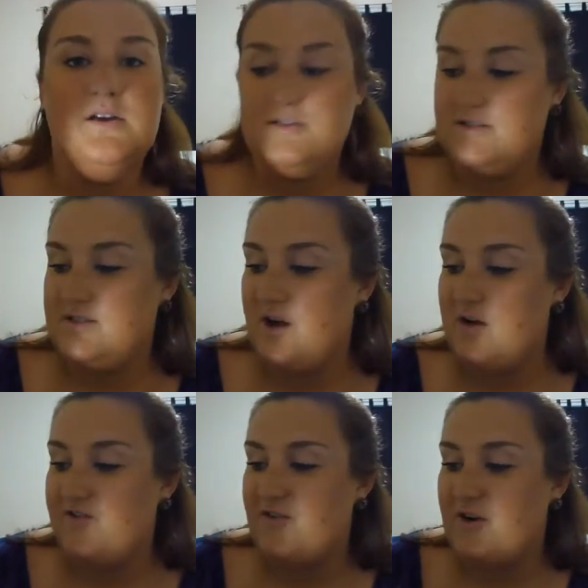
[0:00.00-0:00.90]

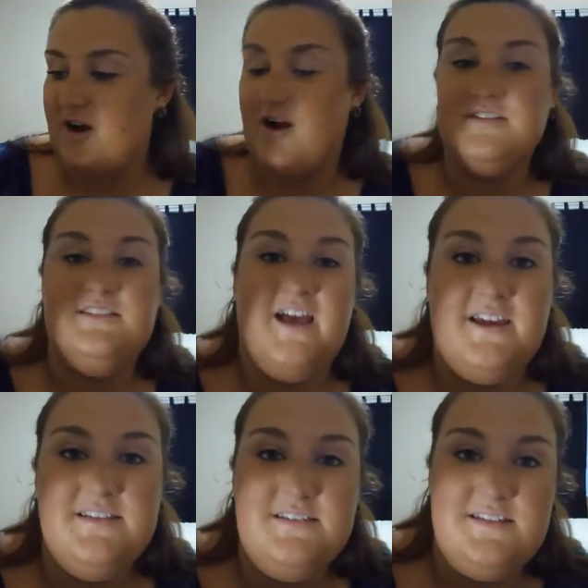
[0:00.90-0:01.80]
So for our
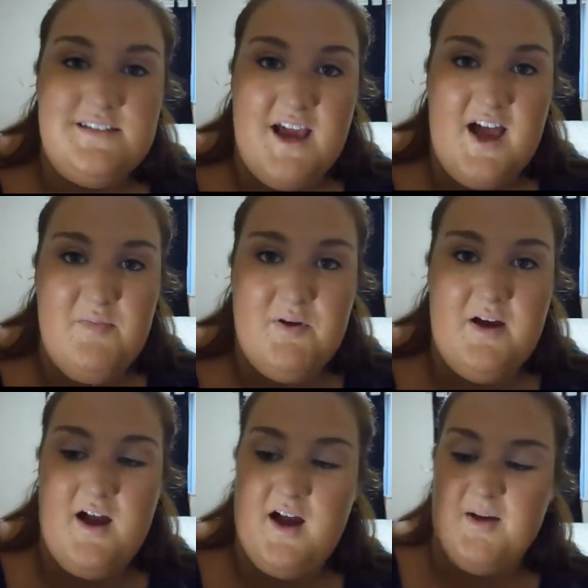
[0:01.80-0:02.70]
second step,
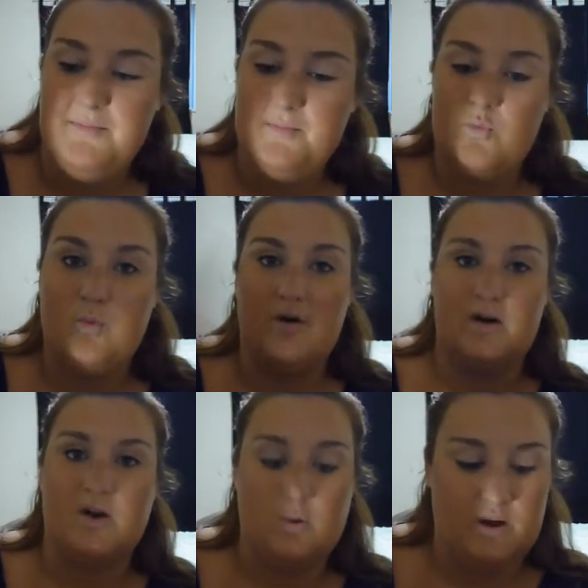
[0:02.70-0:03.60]
we're
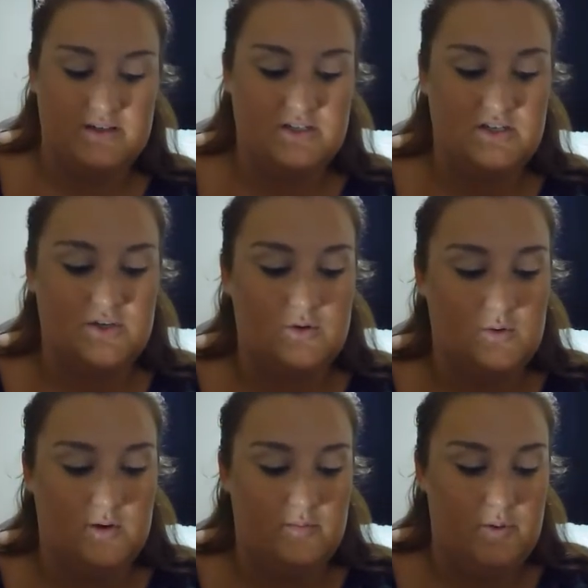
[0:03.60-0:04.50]
going
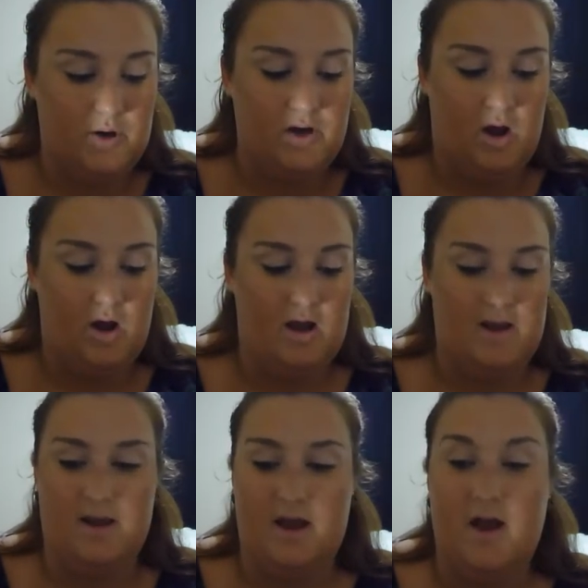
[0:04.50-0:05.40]
to put
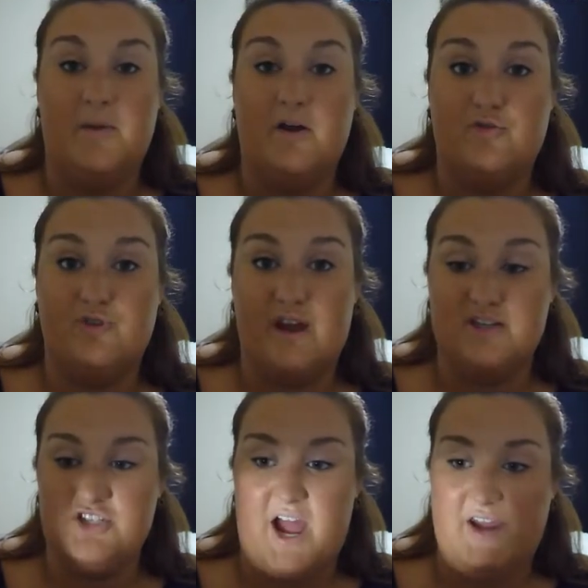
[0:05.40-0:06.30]
on a gray
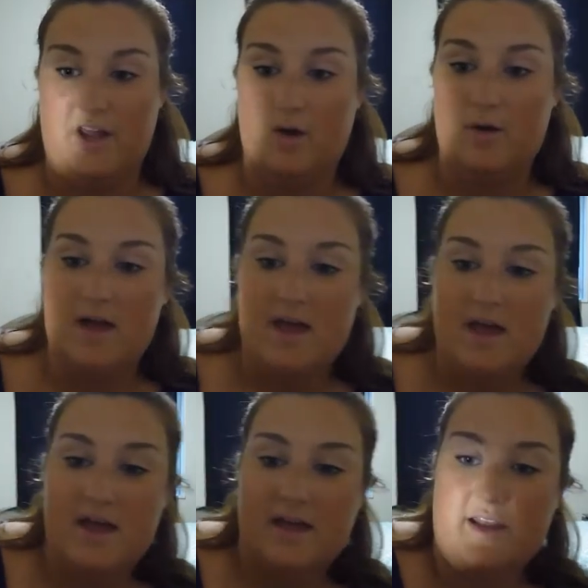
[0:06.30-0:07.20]
shadow.
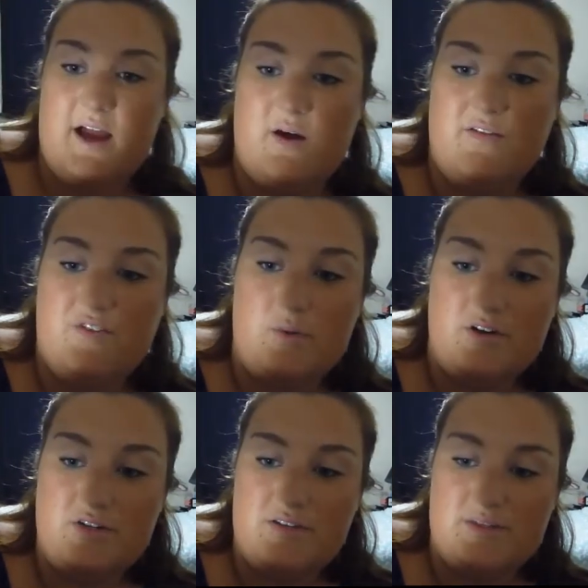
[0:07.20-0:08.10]
Now if you want
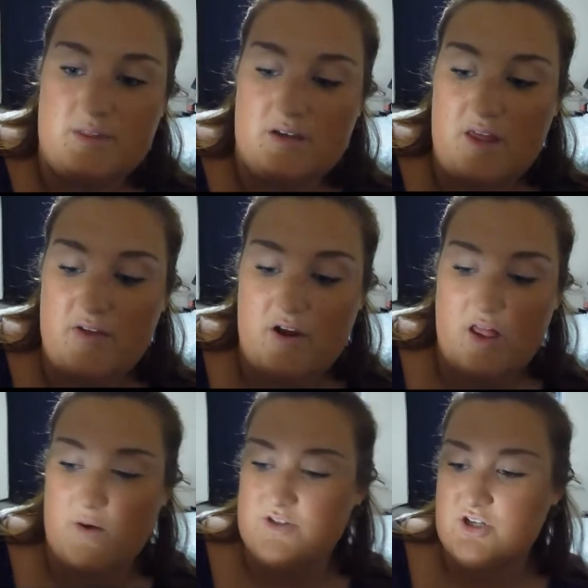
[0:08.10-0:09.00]
to do this with another
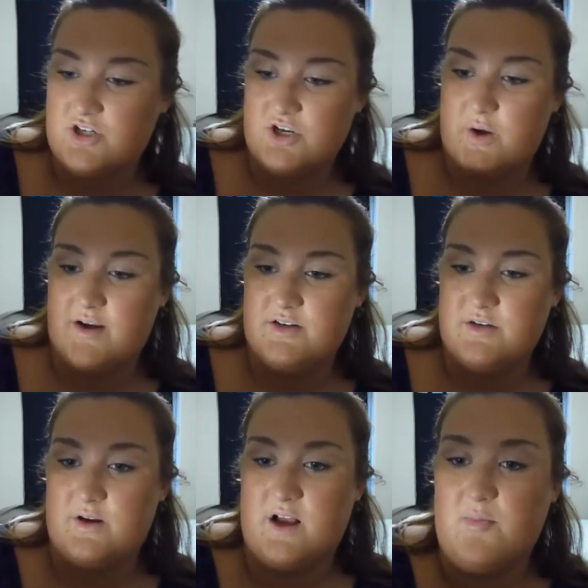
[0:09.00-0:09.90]
color, which I'll show you how to do
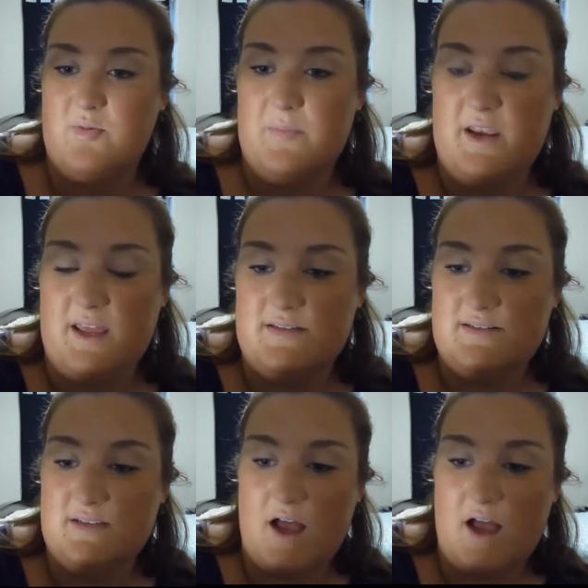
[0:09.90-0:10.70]
in a couple minutes,